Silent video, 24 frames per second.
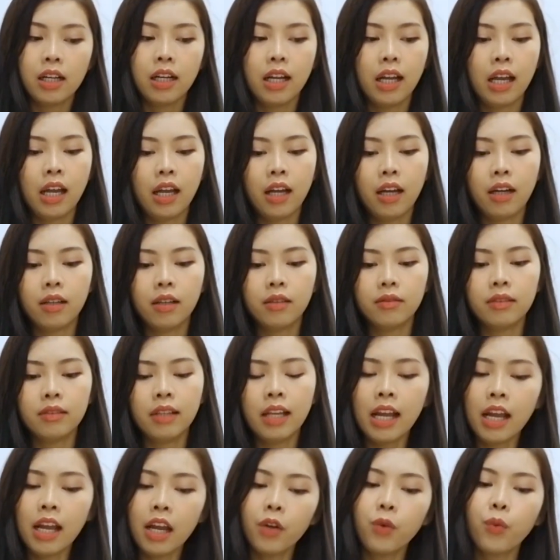And
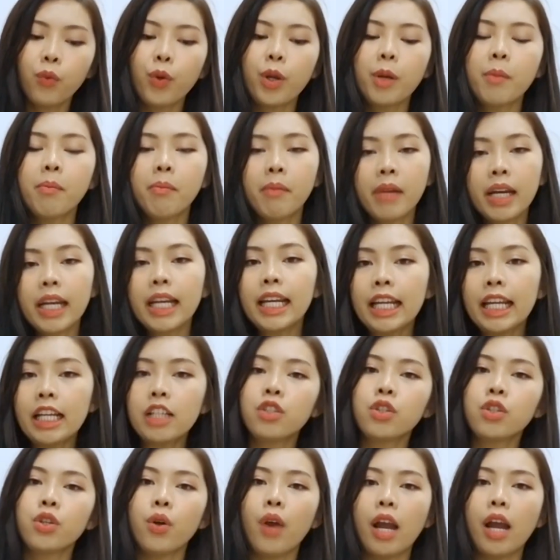then we may
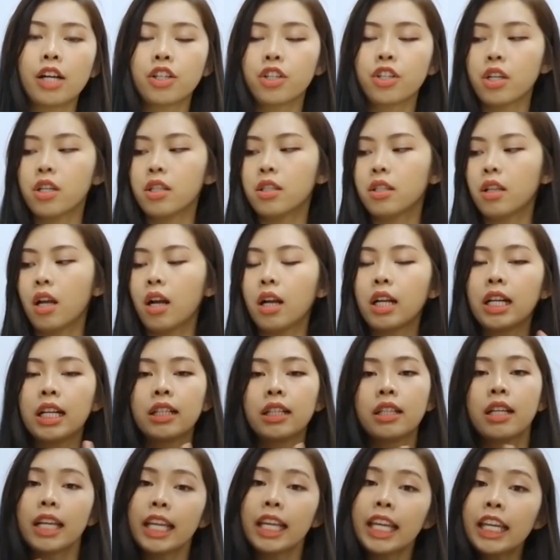need to adjust
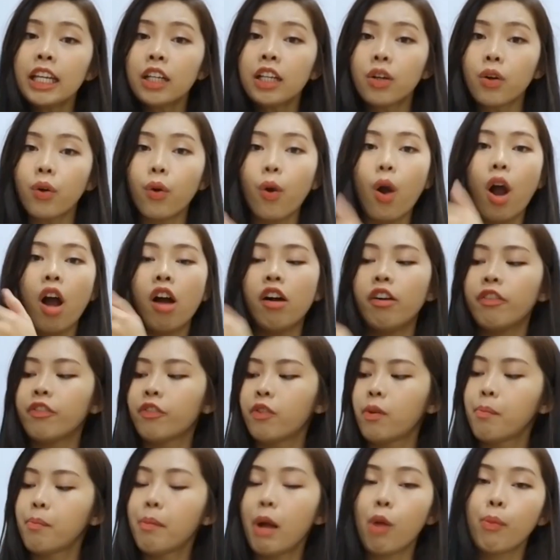the echo of
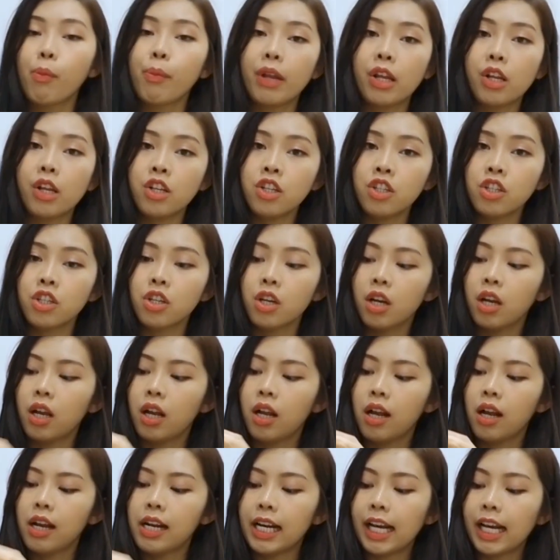mouthpiece,
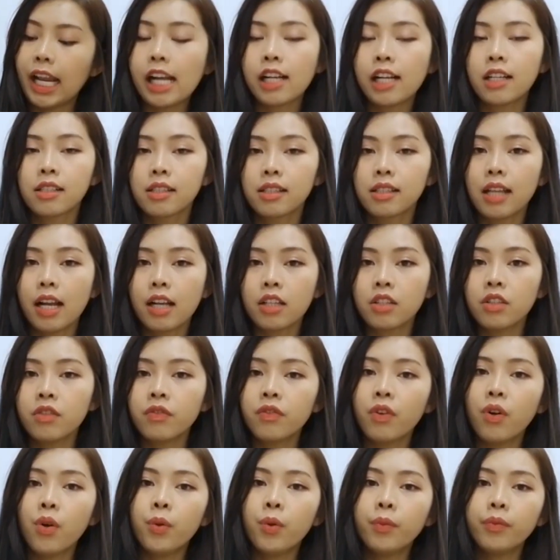neck
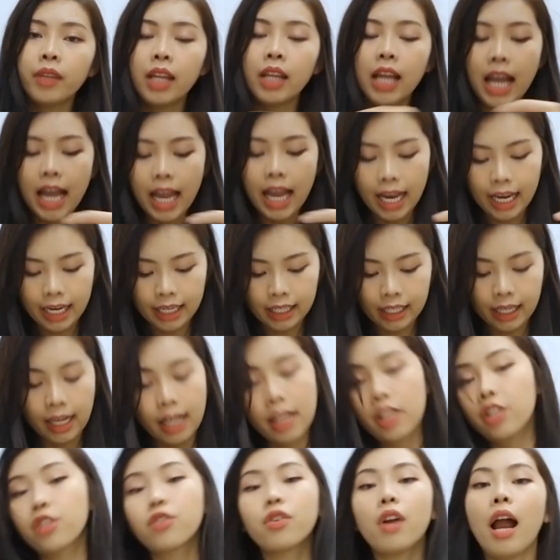saxophone, and
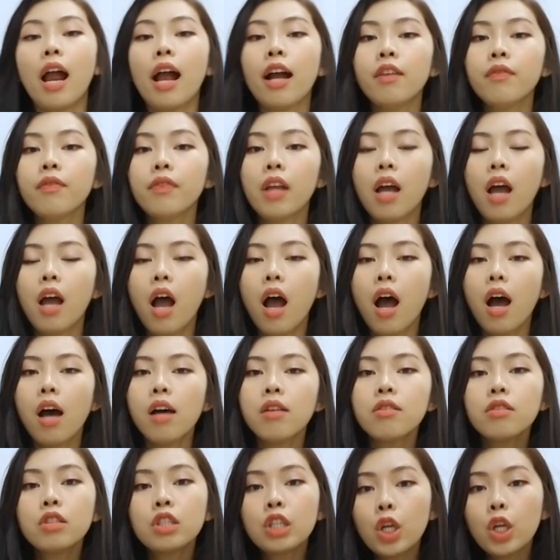neck strap
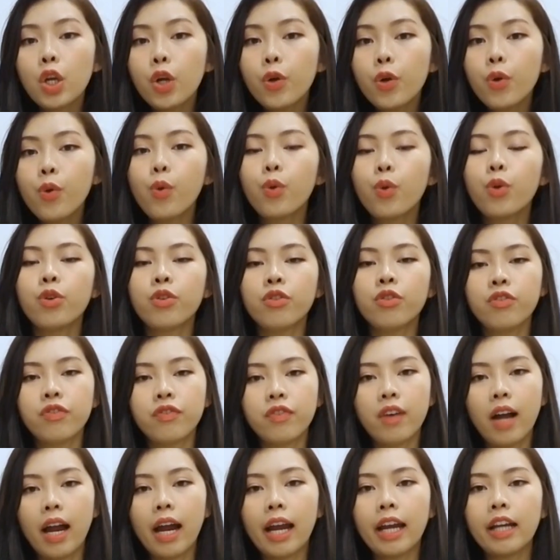until you
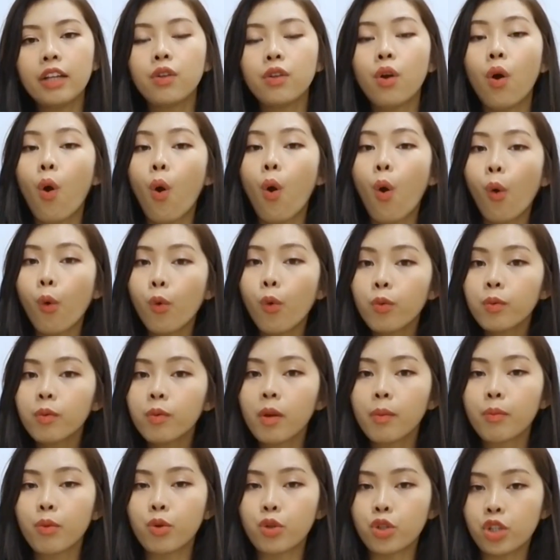find your
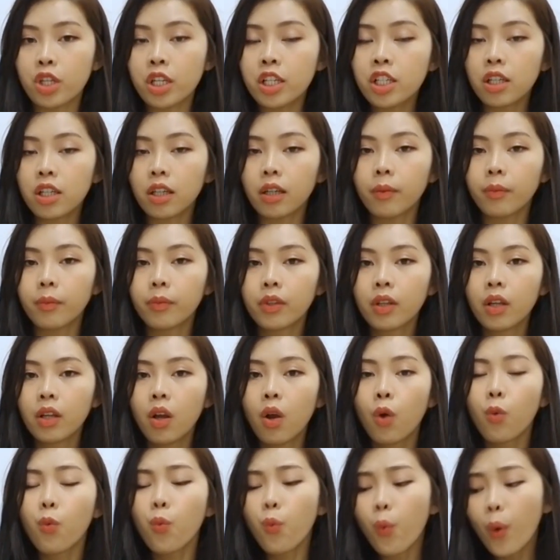own position.
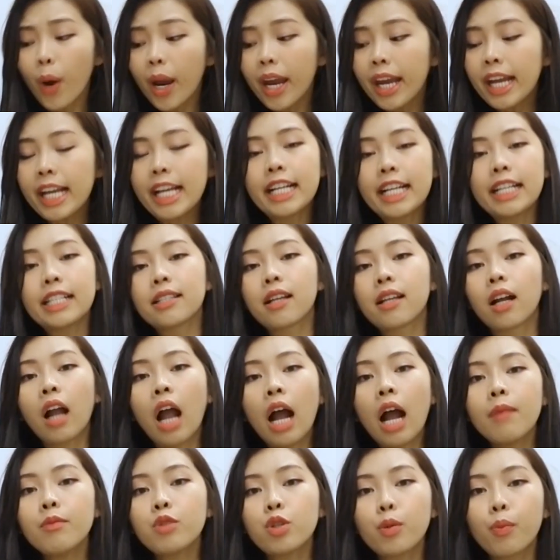Where is a
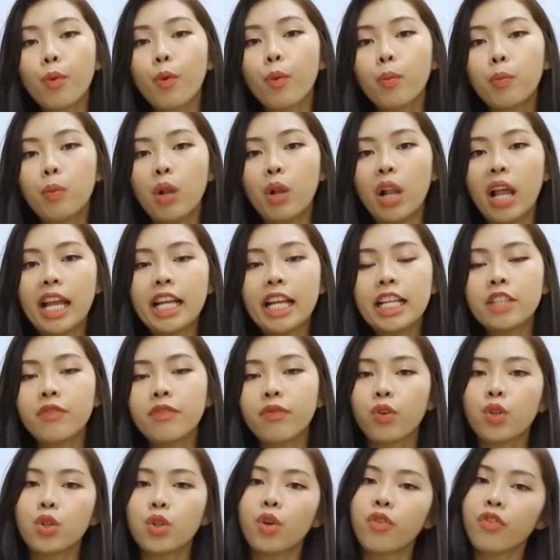comfortable place
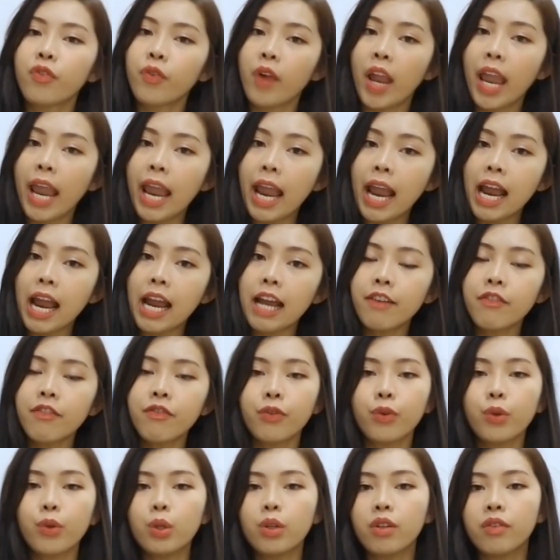for your hand,
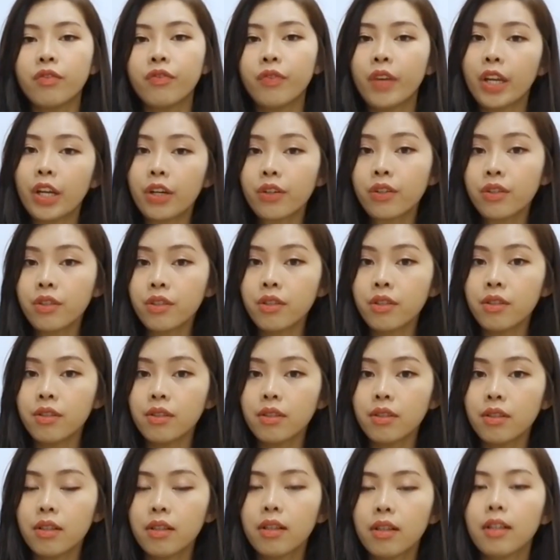for your fingers?